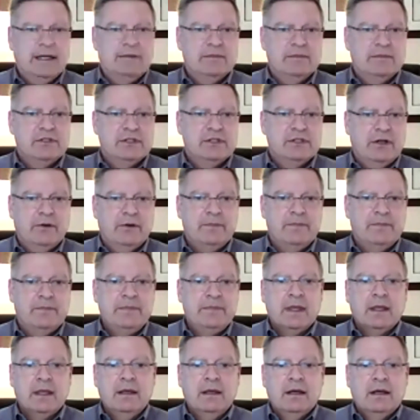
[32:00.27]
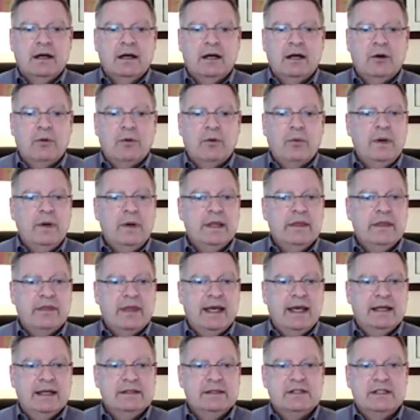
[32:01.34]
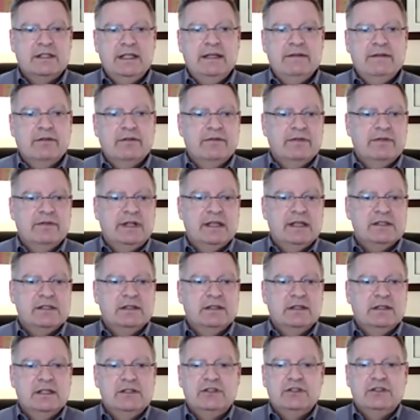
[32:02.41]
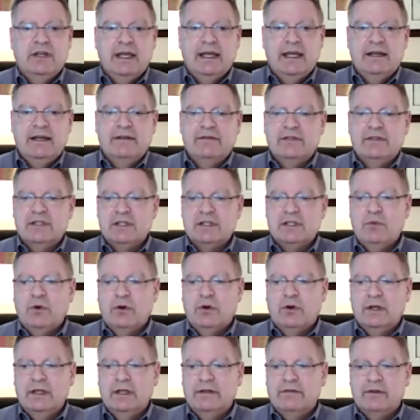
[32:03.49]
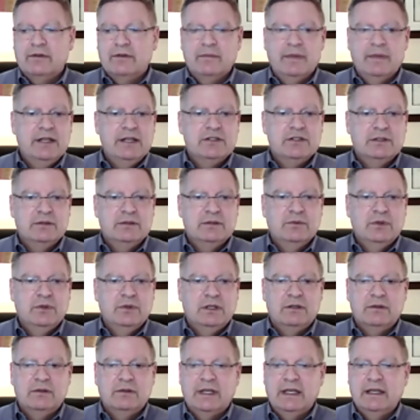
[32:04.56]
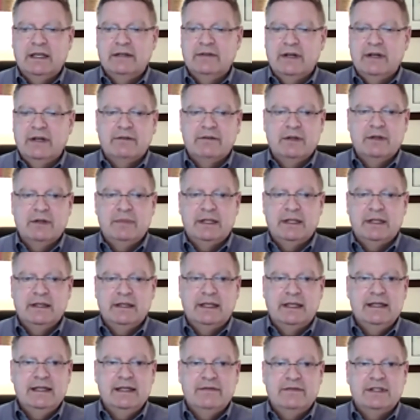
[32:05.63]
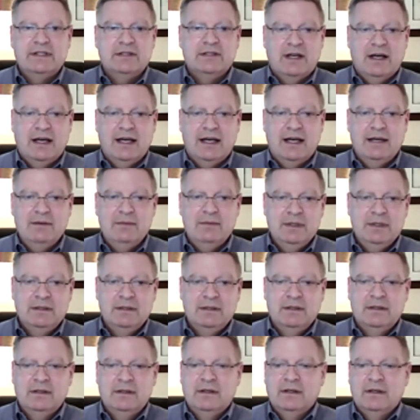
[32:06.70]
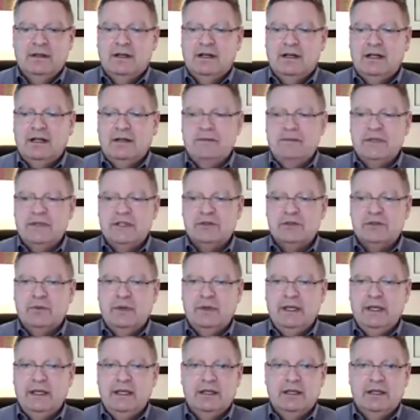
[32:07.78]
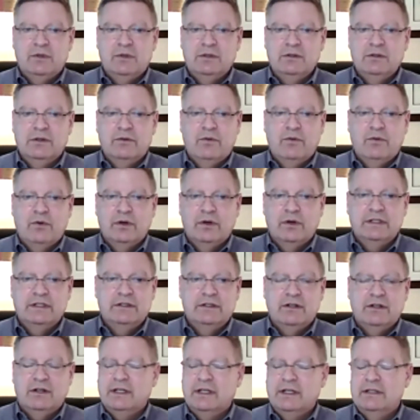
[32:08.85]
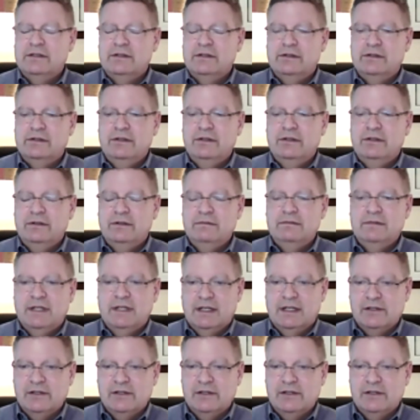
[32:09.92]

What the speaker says: So with that, Steve or Vanessa, unless you have some more information, we'll give everybody the gift of time this week, and we'll look forward to talking to you next week.